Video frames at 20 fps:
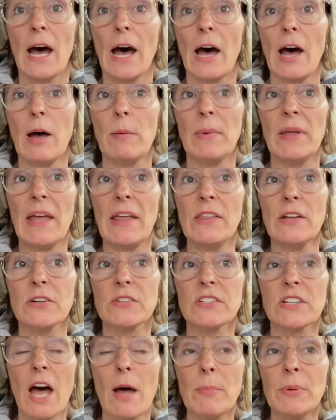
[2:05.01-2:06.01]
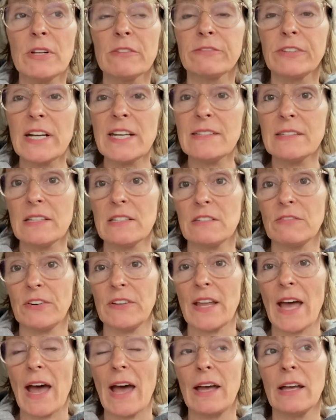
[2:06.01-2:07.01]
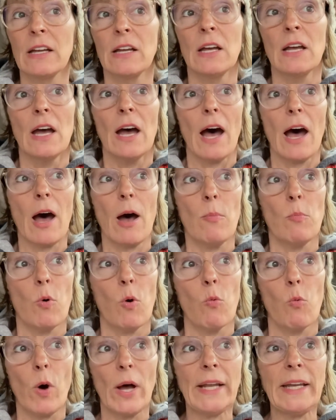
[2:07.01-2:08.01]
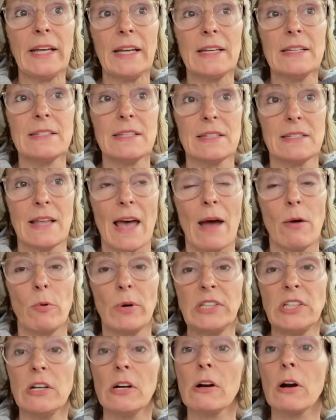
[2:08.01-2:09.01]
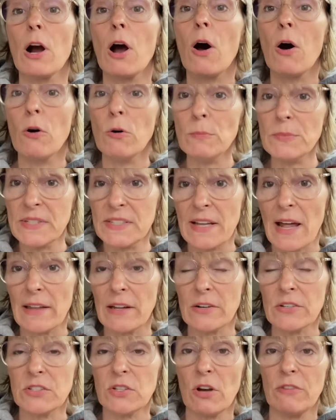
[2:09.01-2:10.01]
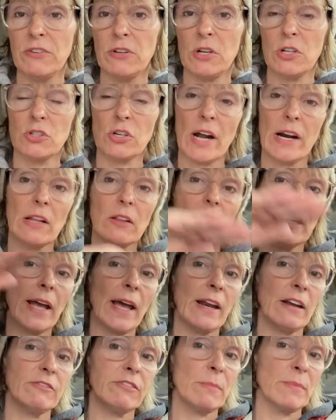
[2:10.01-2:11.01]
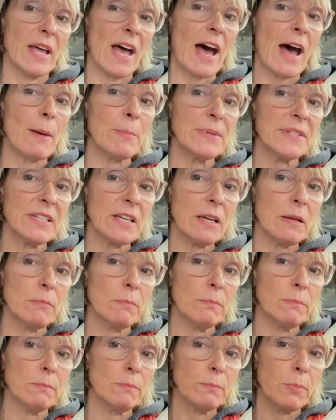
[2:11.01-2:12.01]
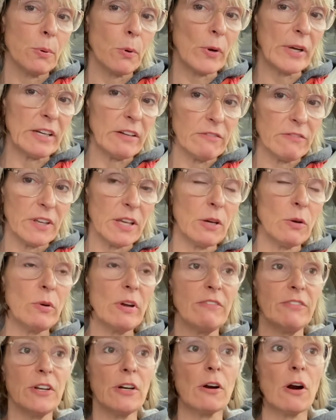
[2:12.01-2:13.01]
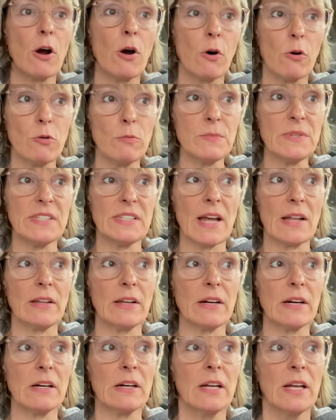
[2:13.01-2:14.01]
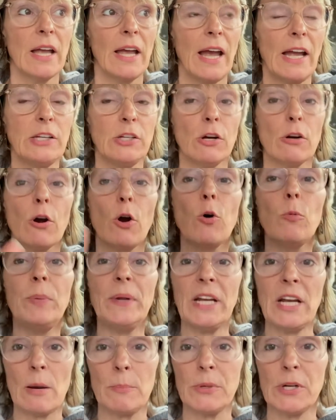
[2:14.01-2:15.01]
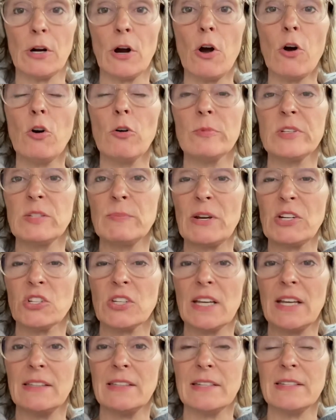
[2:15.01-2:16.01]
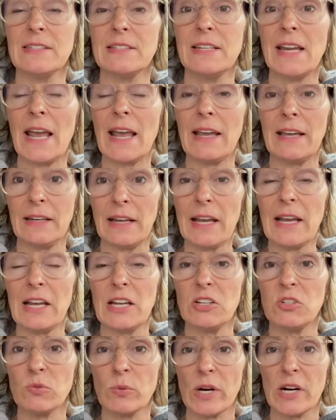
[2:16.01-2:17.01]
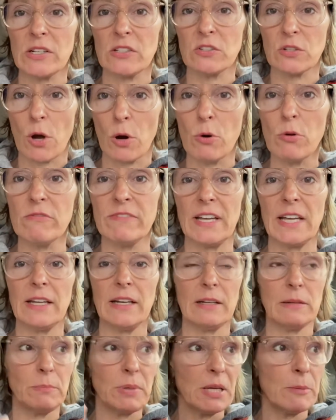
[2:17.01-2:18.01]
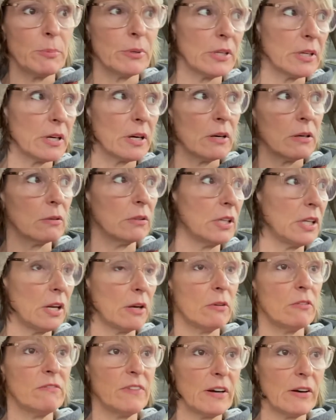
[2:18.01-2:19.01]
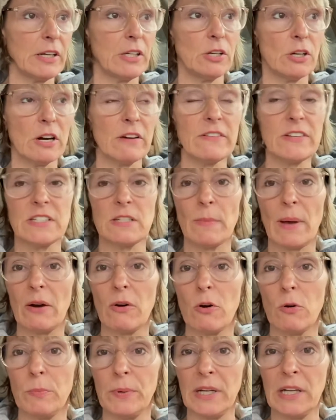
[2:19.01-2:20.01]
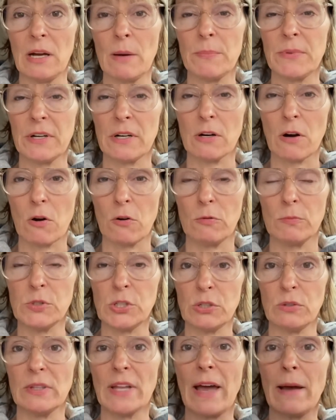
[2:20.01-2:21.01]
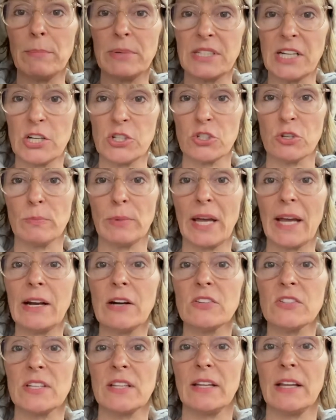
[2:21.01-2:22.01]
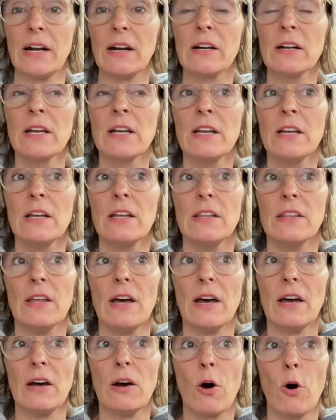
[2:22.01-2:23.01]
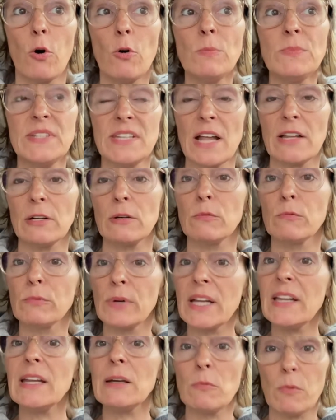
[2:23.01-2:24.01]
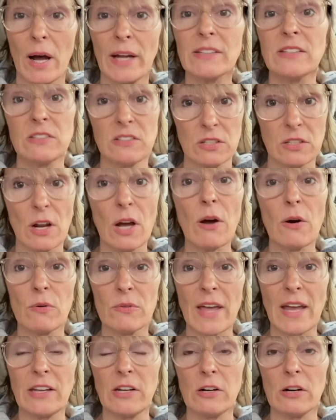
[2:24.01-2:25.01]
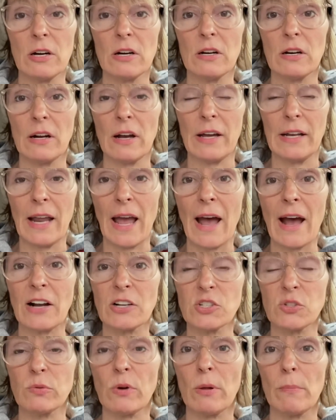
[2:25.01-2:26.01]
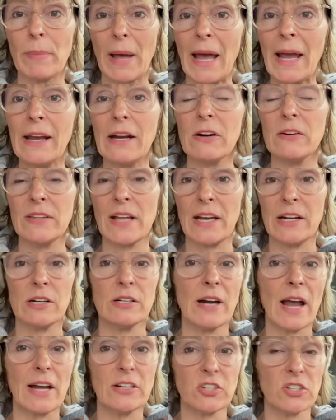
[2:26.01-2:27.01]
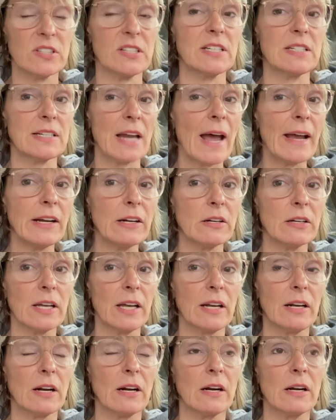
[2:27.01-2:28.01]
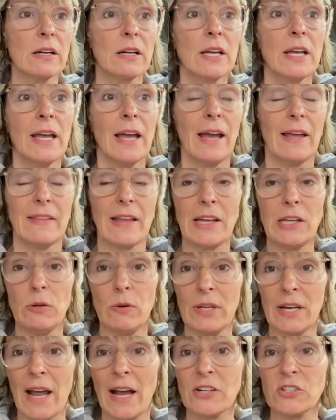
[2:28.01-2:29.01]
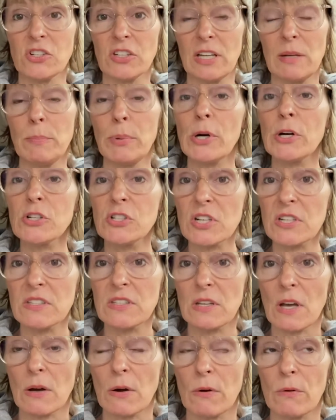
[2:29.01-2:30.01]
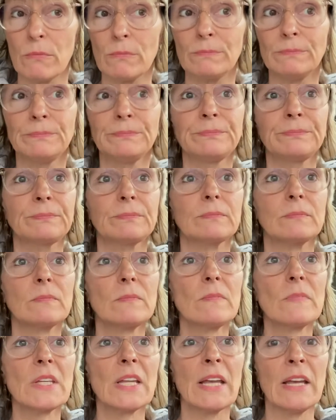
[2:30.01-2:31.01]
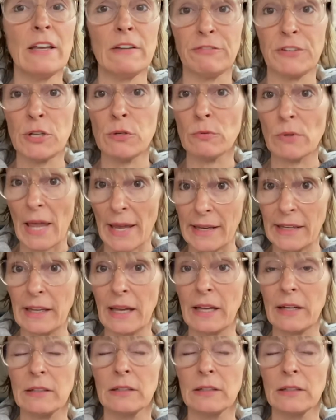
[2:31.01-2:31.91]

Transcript: Um, and there's a couple of reasons for that. Um, one is, is that when you're a home seller, so if you can try to look at it from the opposite point of view, if you're a home seller and you're opening up your home, especially in this day and age where it's COVID and people are, you know, very nervous about opening up their home to let potential buyers in there, the home seller really wants to know that you're an actual buyer and that you're not just a tire kicker and that you can actually purchase the home if you like it.